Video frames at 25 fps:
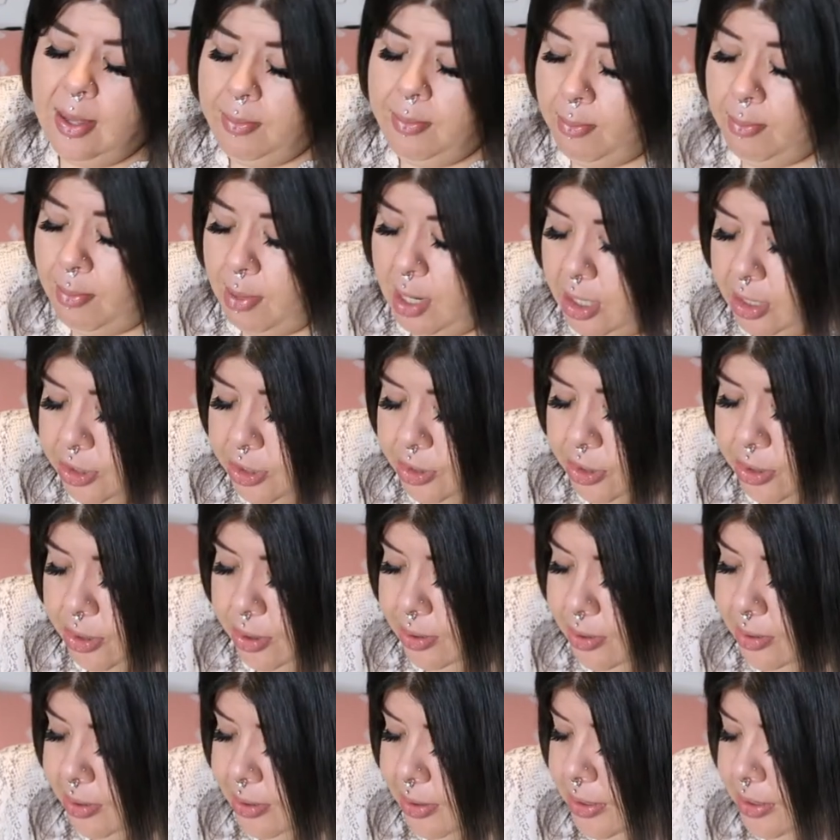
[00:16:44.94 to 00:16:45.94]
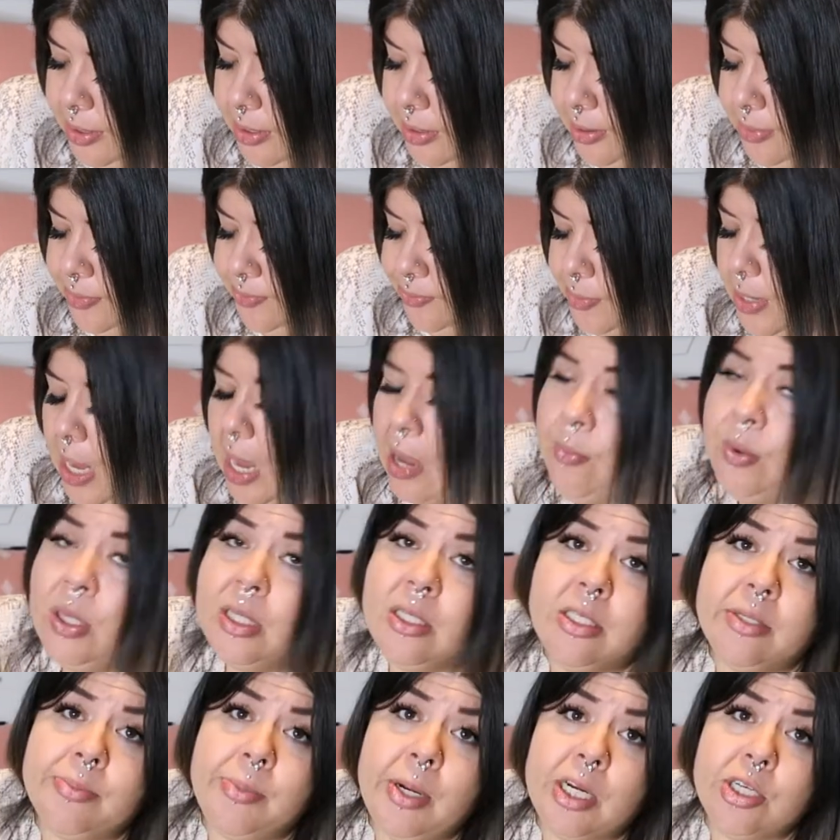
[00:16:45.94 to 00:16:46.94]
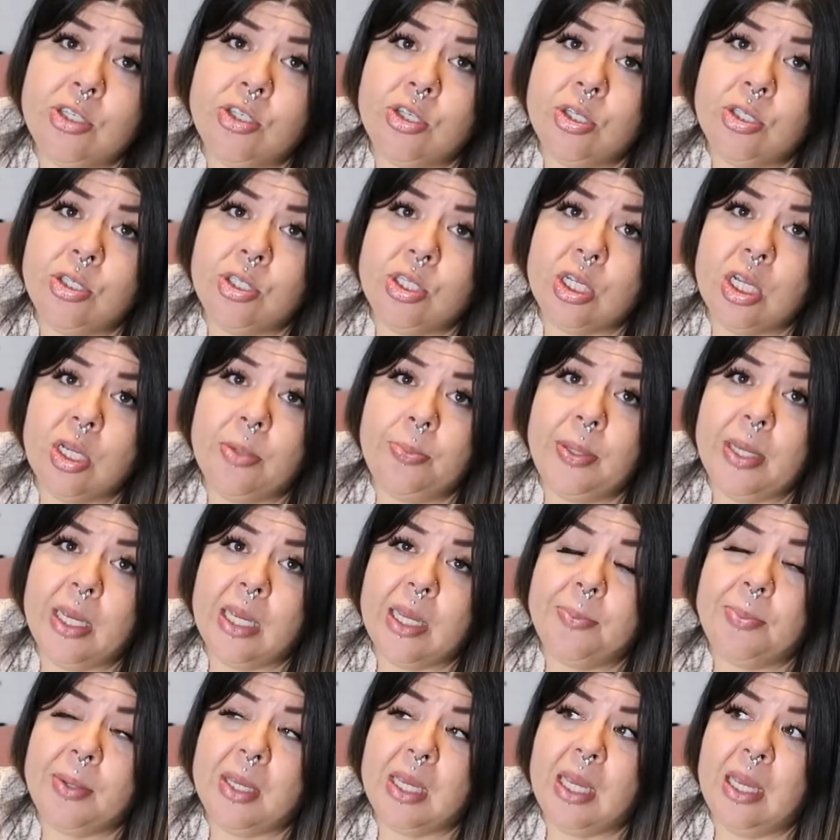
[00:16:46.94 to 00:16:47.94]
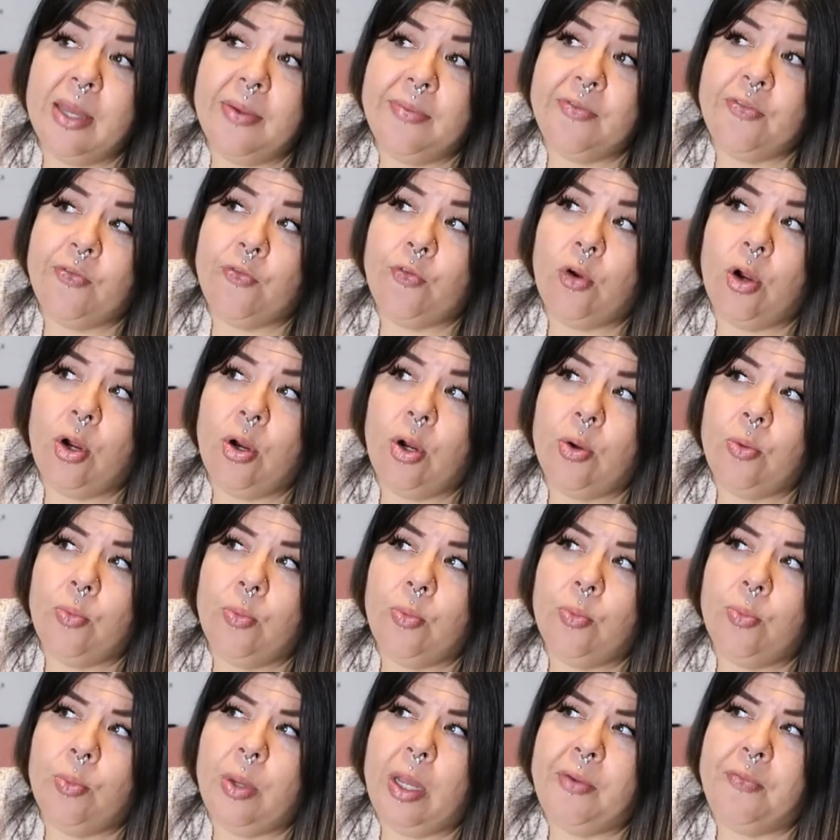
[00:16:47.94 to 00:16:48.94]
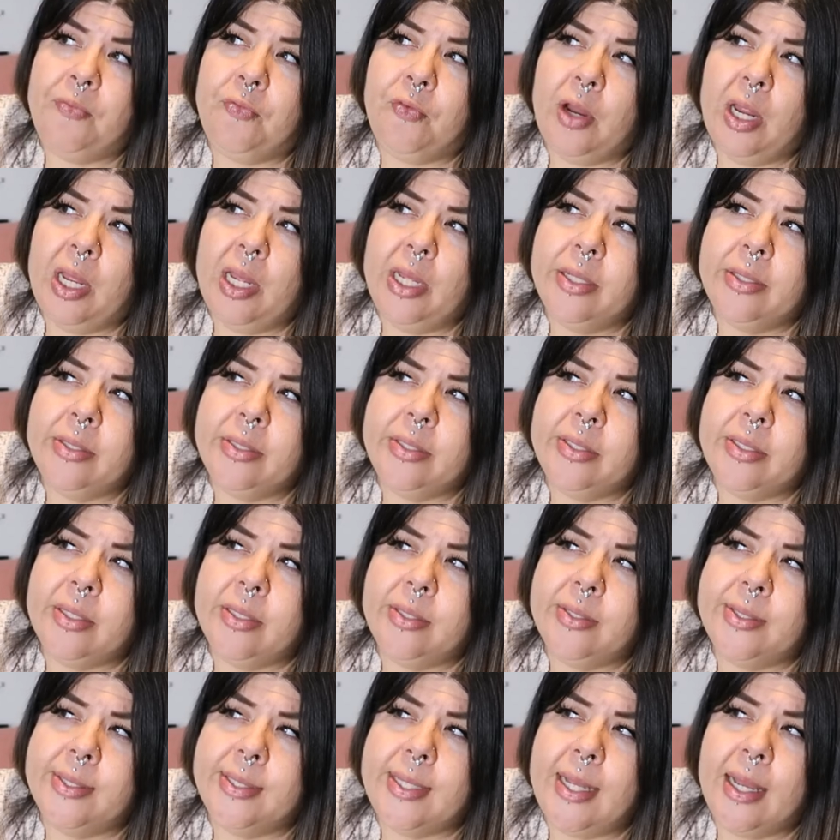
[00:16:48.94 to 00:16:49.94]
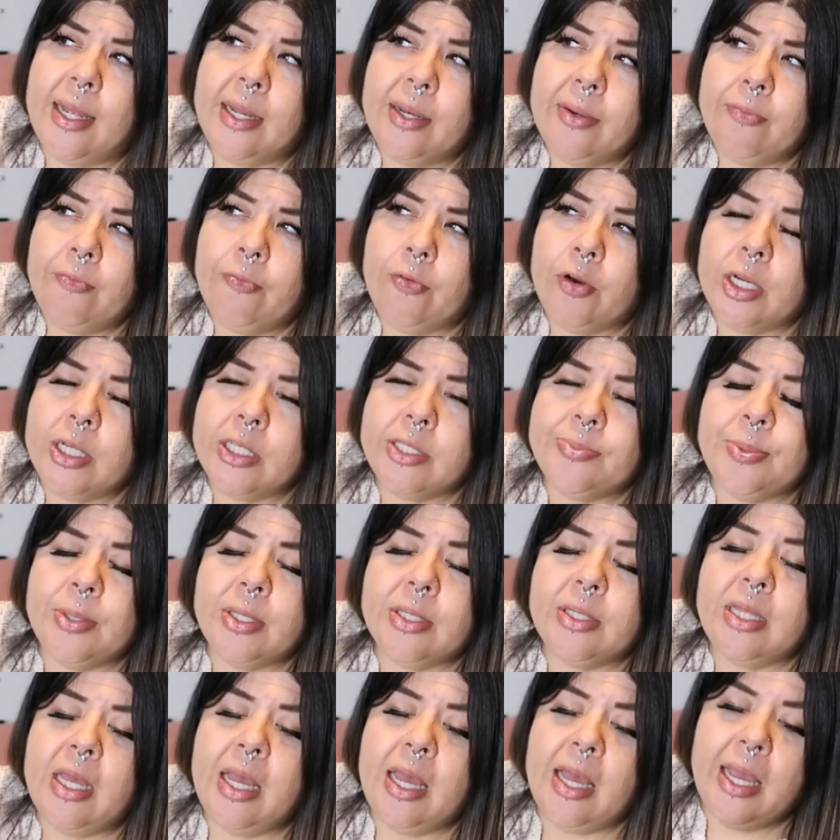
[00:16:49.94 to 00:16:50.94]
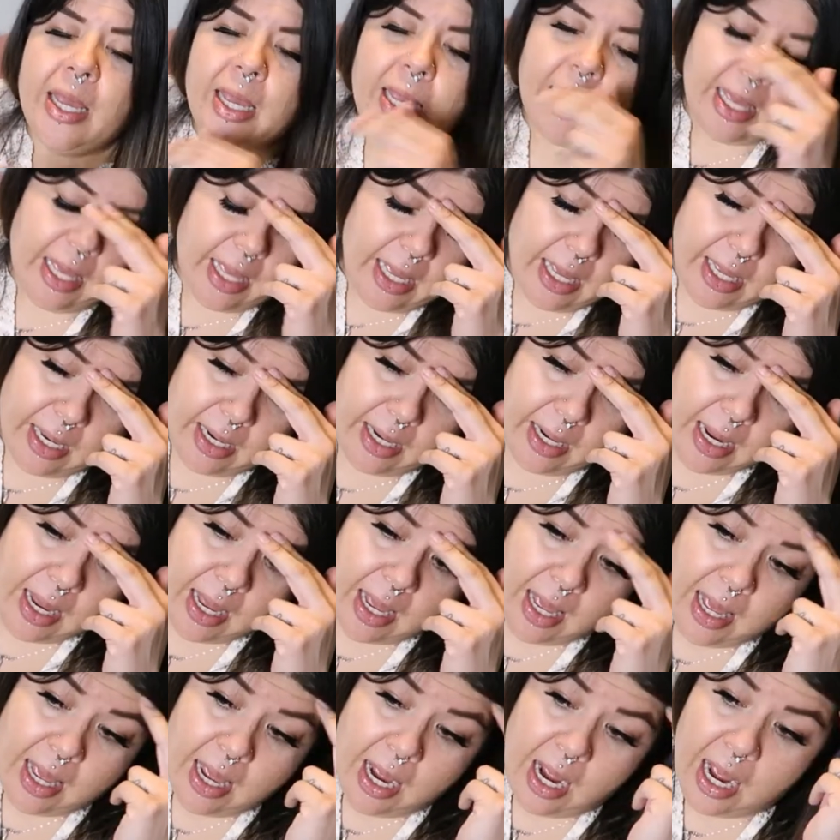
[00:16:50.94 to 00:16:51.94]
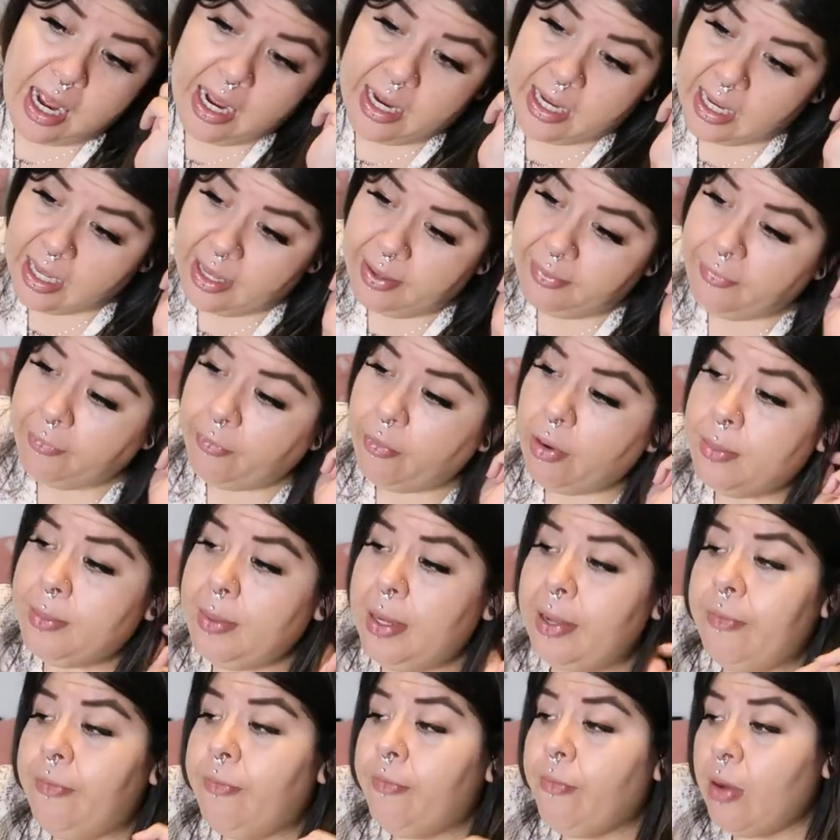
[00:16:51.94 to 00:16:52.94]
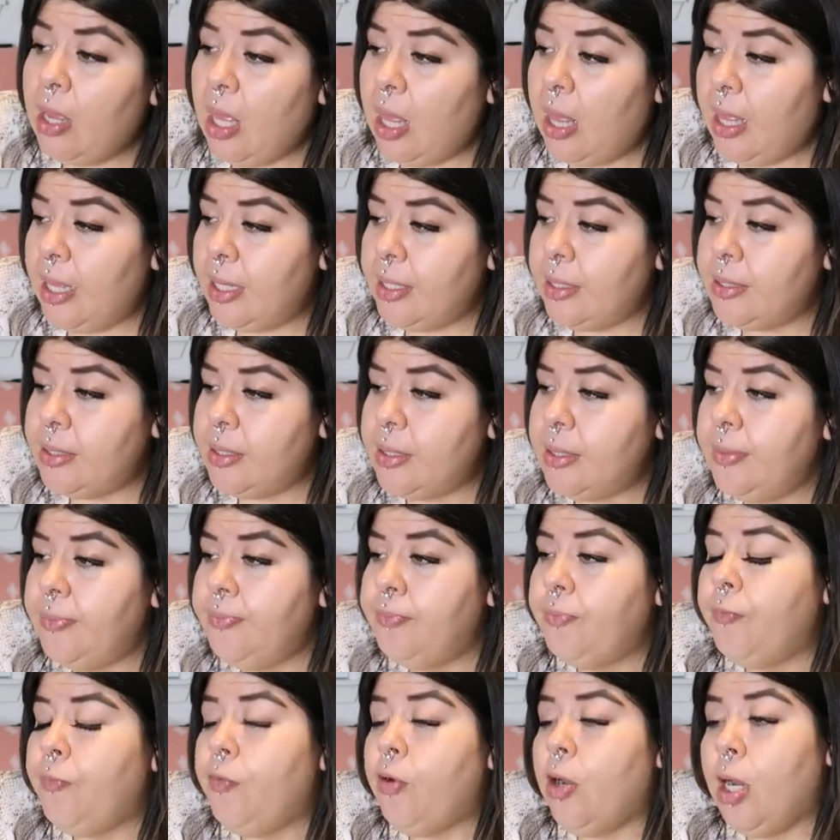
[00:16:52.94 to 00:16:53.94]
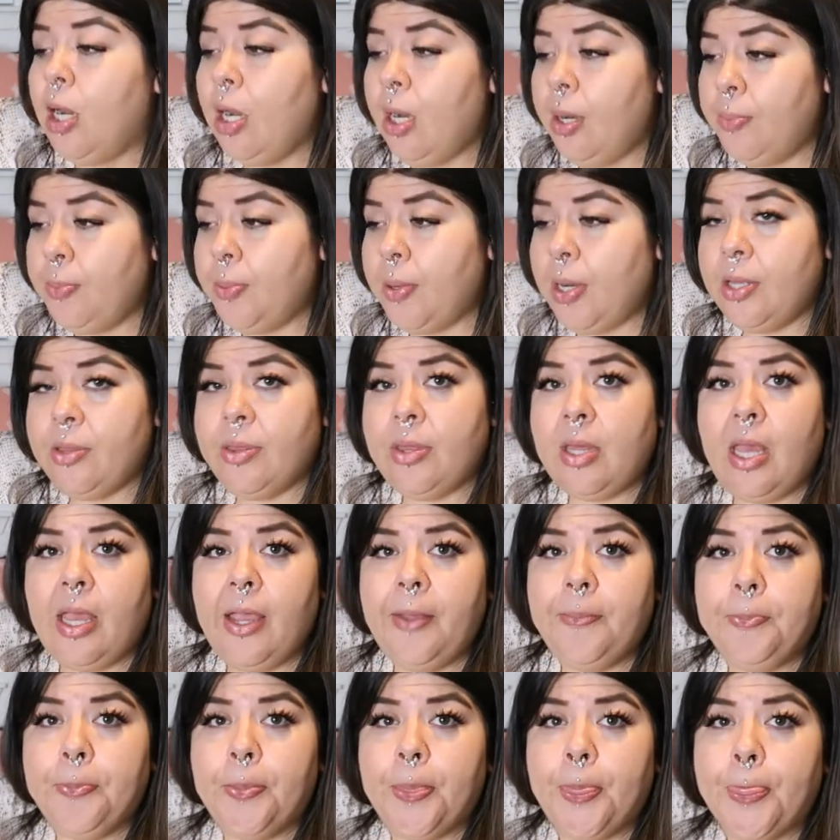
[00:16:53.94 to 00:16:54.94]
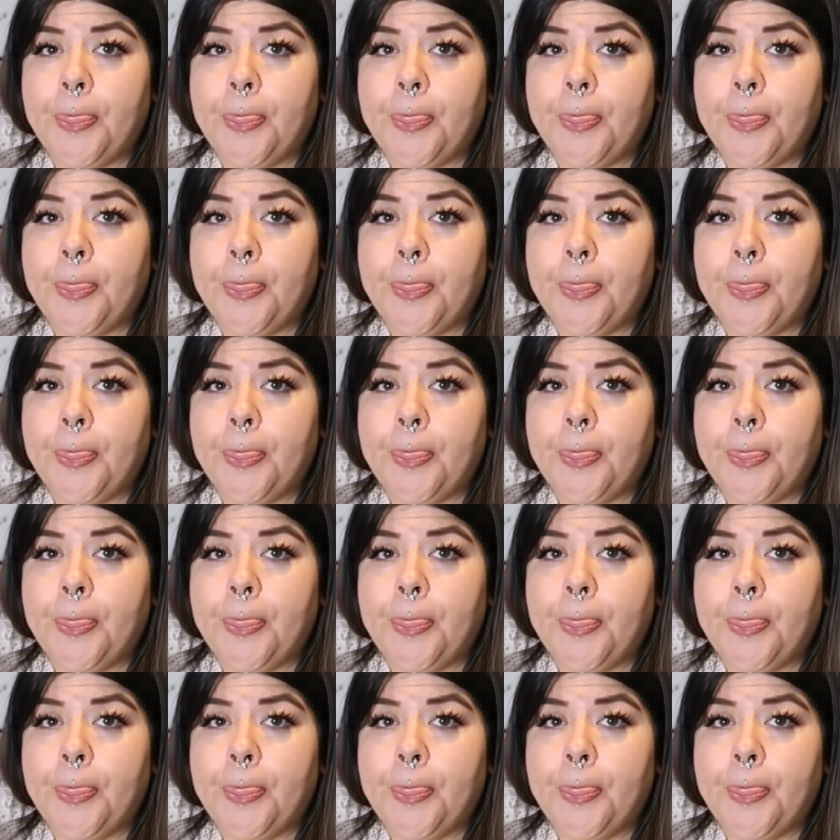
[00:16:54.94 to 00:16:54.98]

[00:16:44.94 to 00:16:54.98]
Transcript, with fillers: Marshalls. I went to Marshalls to go pick up a gift for my friend's son for his birthday and a gift for my friend for her birthday.